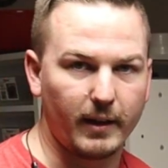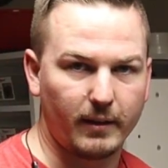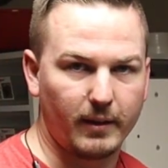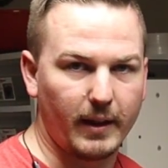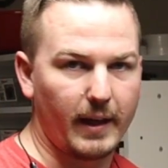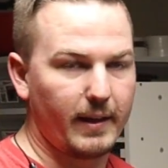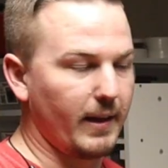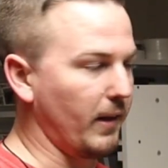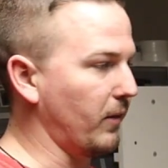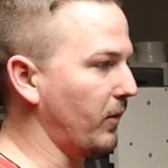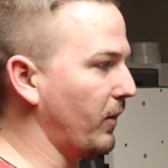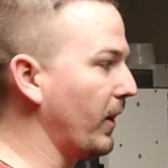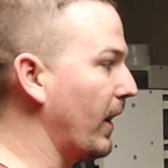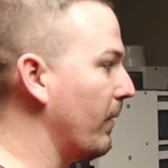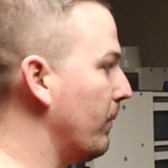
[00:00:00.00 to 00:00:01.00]
get to that next
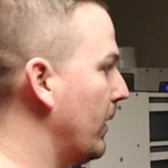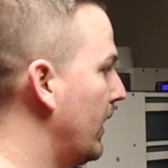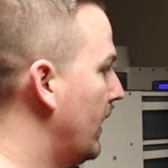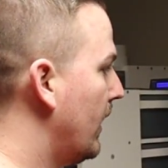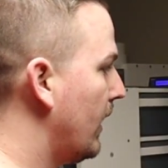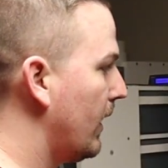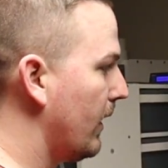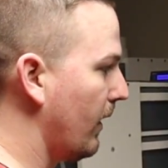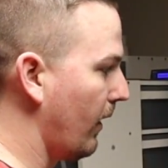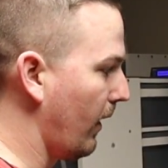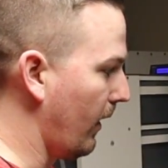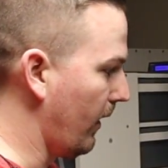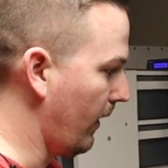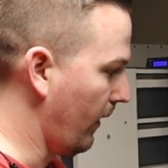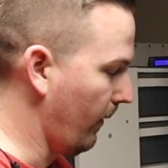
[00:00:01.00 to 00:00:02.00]
step,
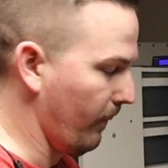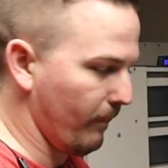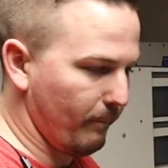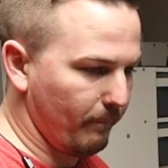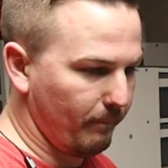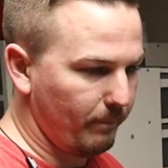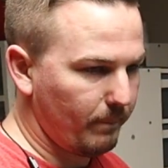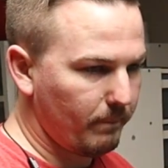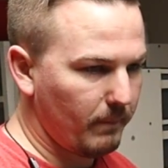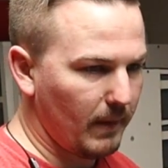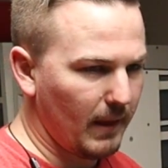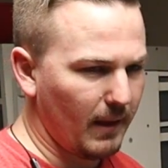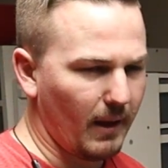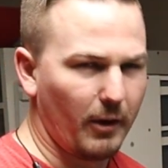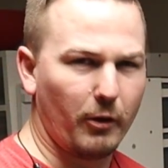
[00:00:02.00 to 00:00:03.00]

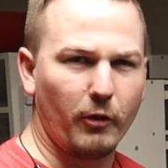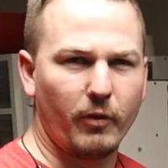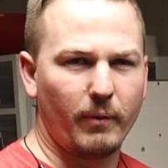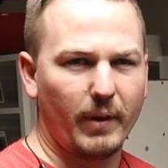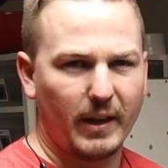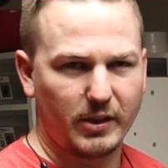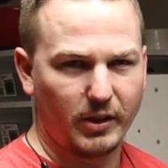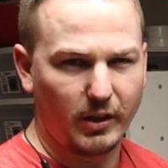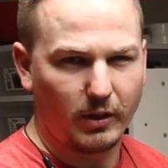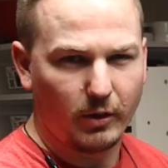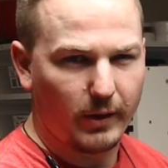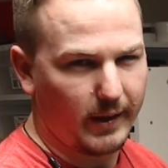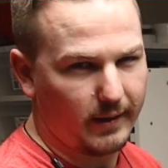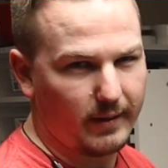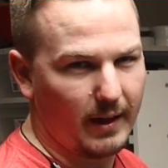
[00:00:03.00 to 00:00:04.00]
I don't know if I'm actually going to
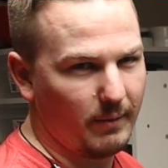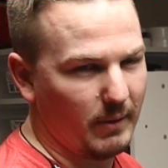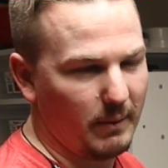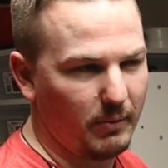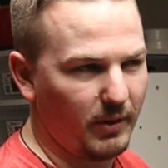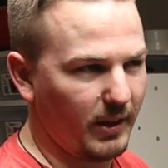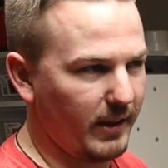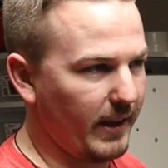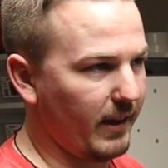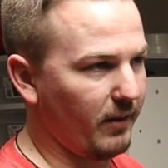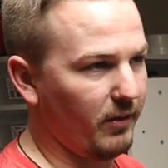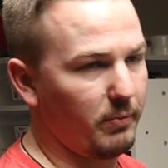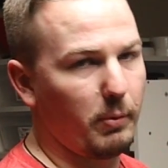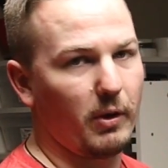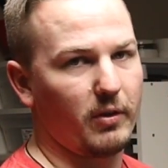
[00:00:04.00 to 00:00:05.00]
do like a time-lapse thing of that,
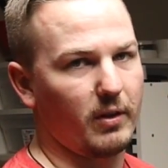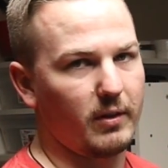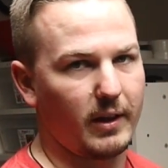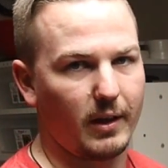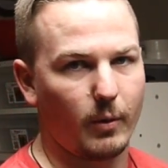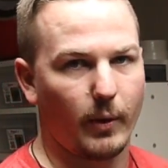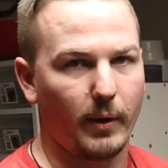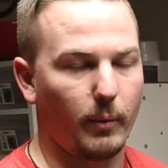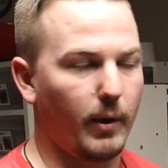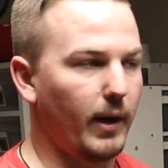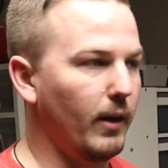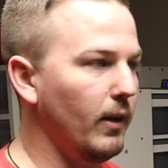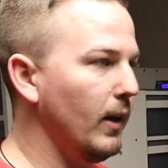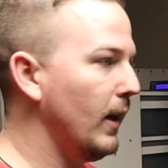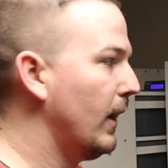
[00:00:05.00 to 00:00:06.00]
because this part's going to take quite a
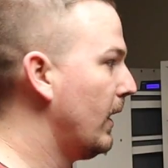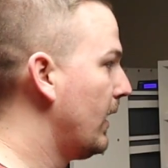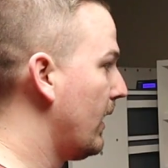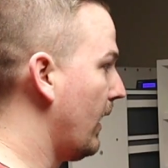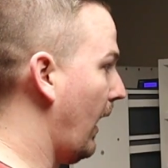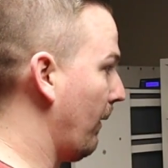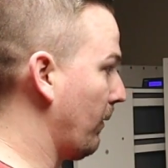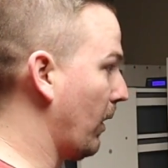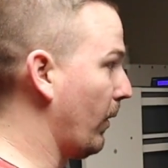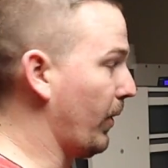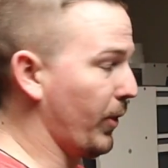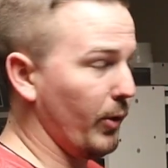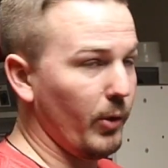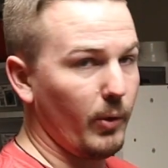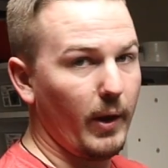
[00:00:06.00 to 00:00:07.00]
while. I'm
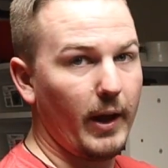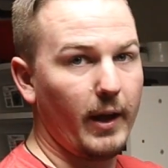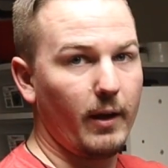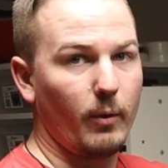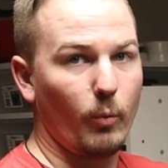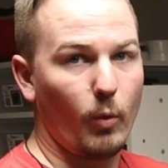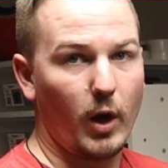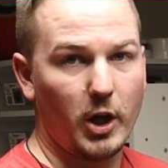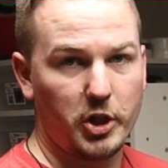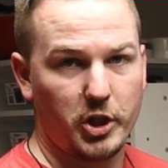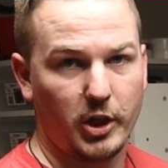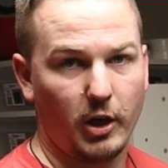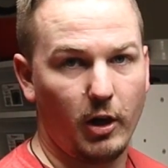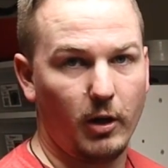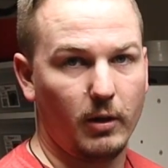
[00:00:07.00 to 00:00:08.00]
going through and
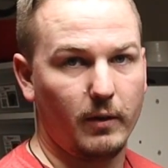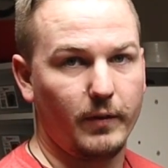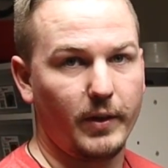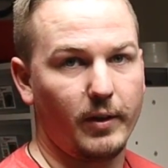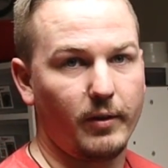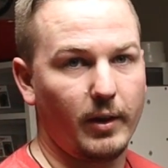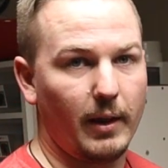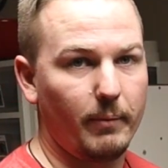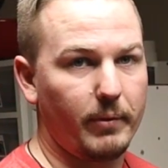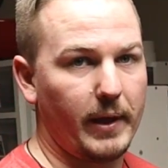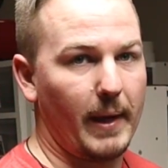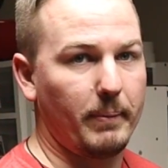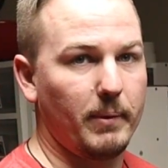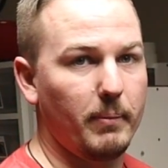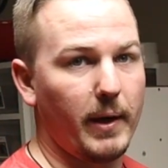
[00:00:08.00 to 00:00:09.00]
washing all of these tubs
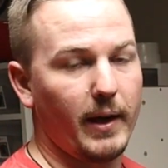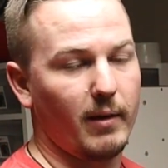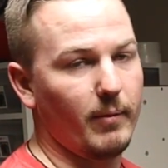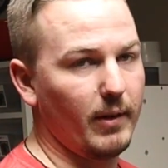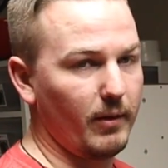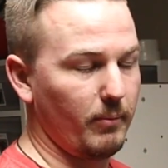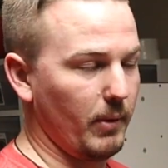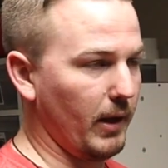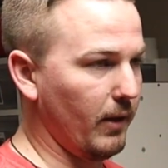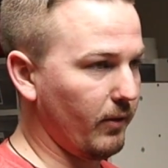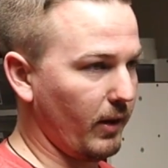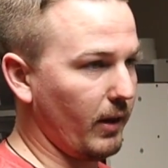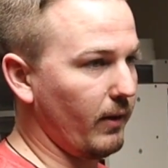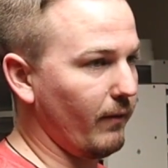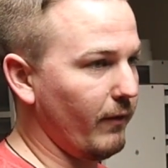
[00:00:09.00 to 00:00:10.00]
top to bottom as
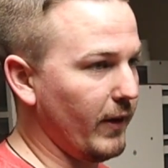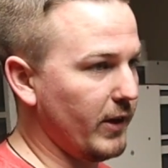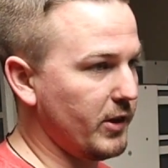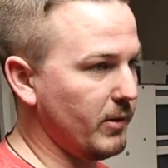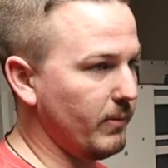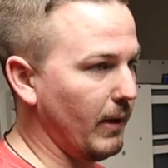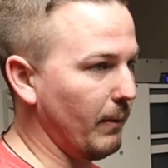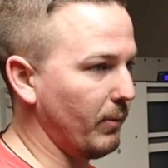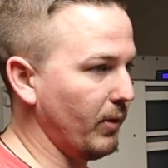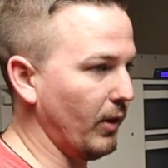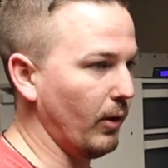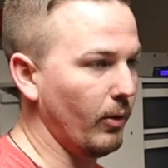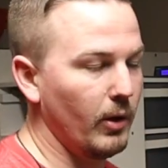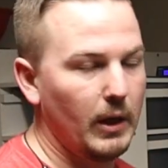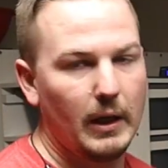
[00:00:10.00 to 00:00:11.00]
I finish them up.
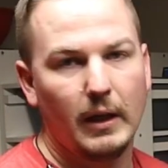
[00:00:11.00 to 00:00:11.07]
So